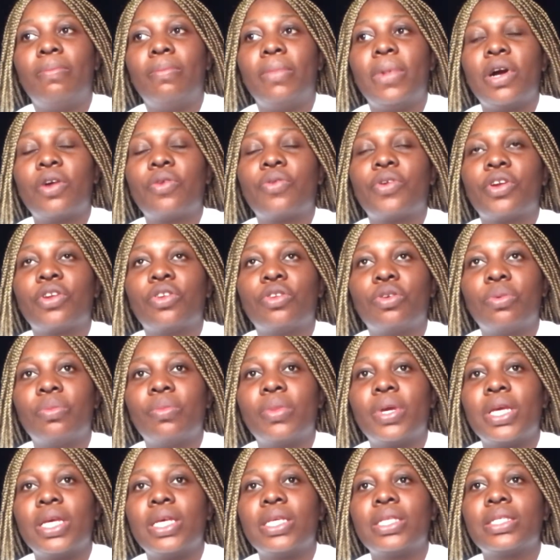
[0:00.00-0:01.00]

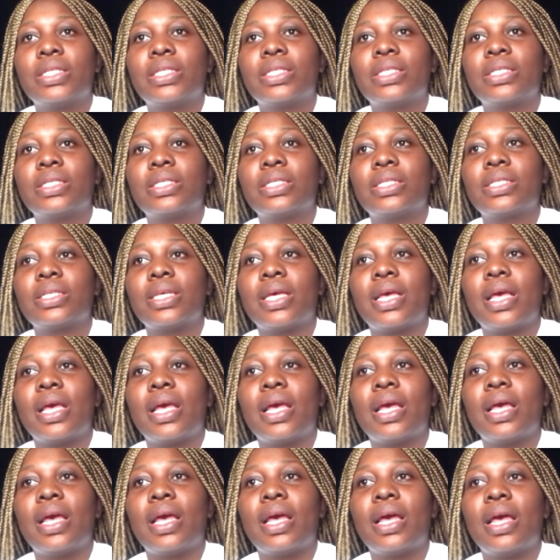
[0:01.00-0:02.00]
macroeconomics
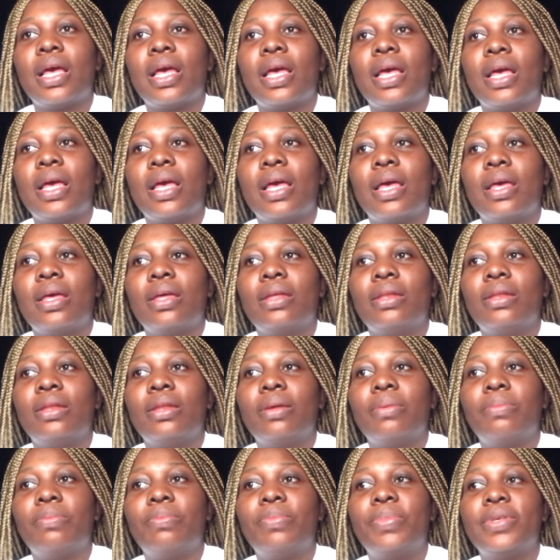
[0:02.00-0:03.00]

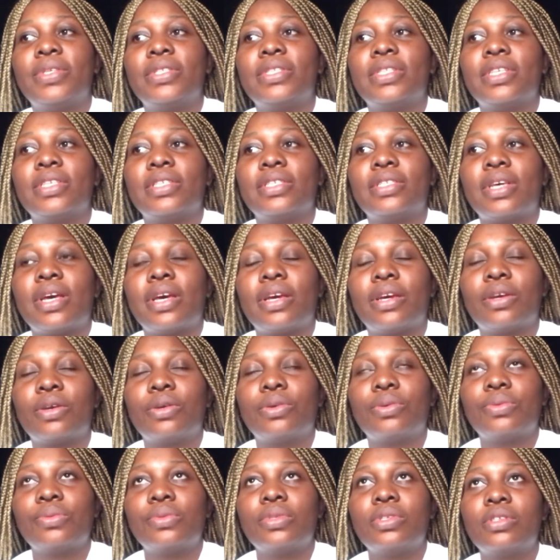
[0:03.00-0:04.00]
and business
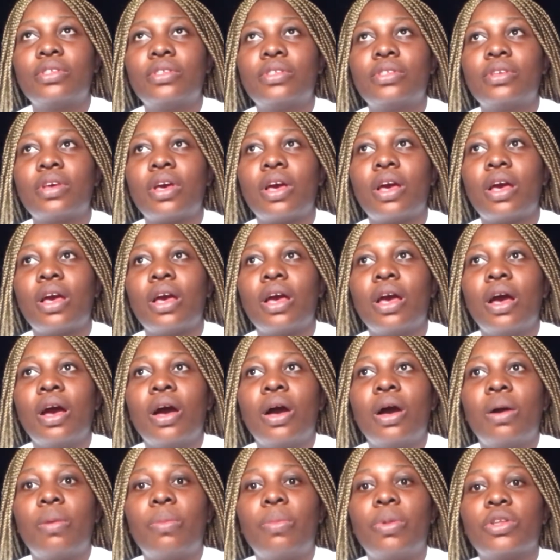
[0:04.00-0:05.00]
cycles,
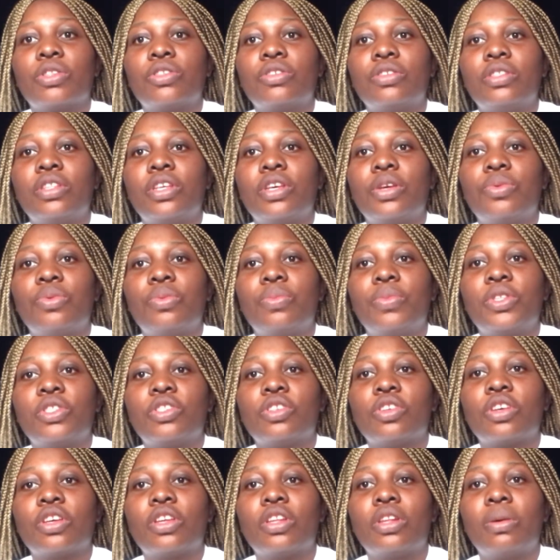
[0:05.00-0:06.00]
but today we'll be
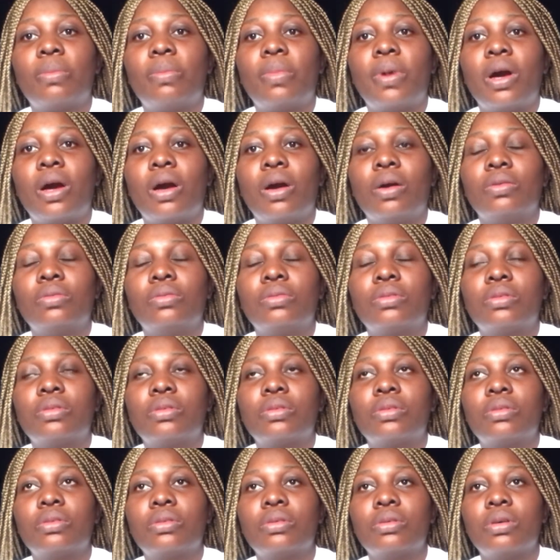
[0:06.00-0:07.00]
talking
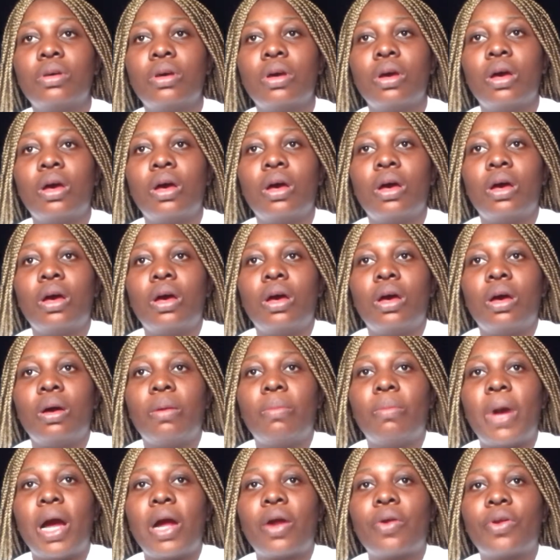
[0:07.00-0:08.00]
about
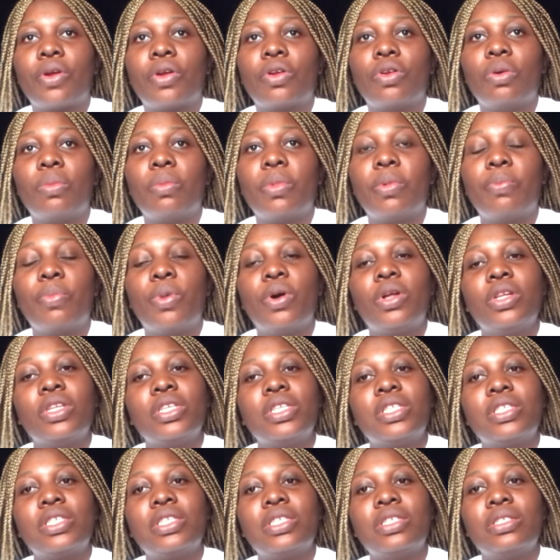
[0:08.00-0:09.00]
macroeconomic
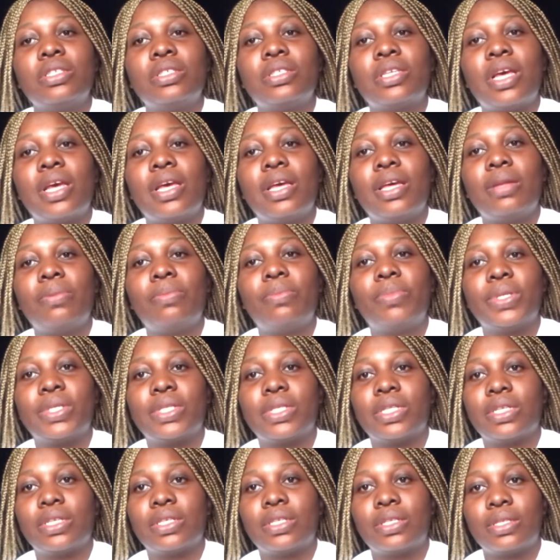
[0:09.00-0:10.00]
policies and
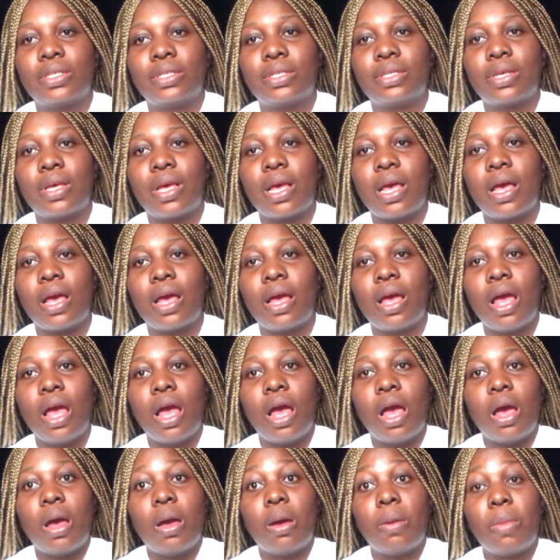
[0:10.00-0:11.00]
business.
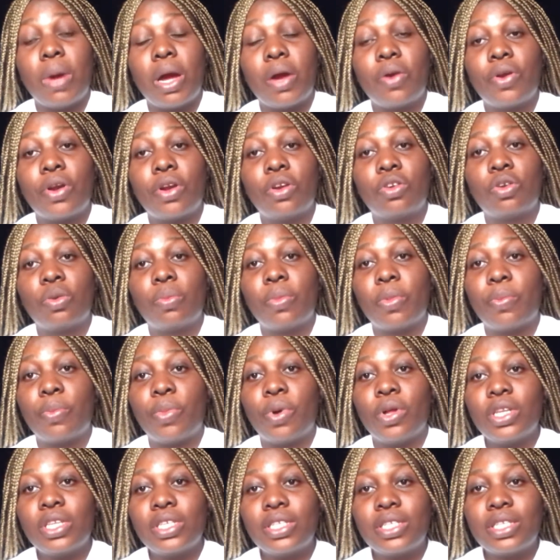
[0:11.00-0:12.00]
Macroeconomic
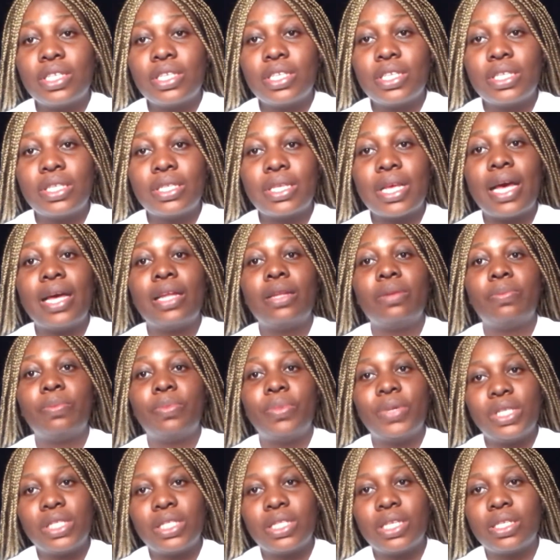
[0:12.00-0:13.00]
policies and
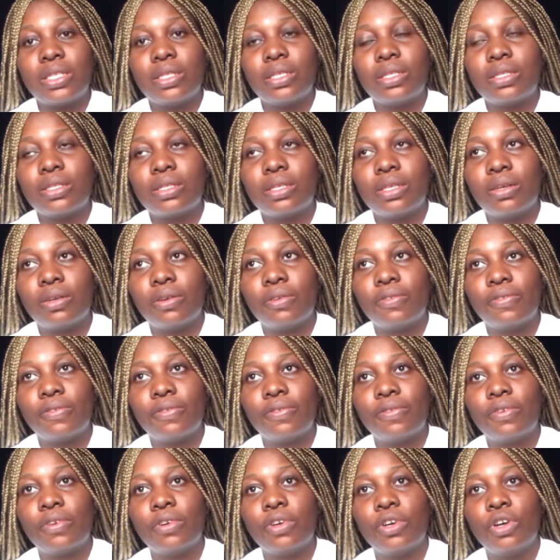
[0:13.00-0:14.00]
business
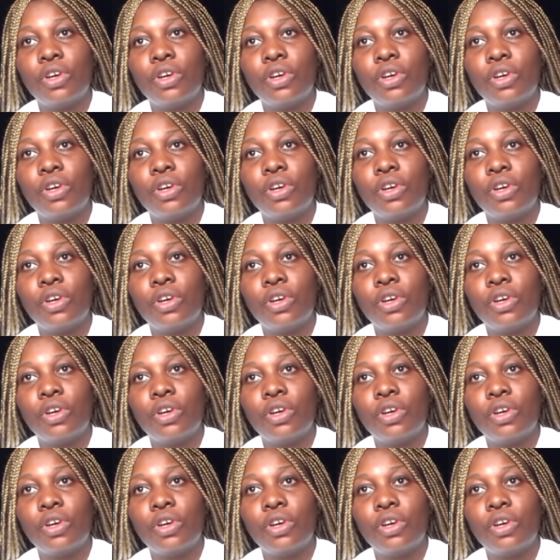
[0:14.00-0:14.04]
itself.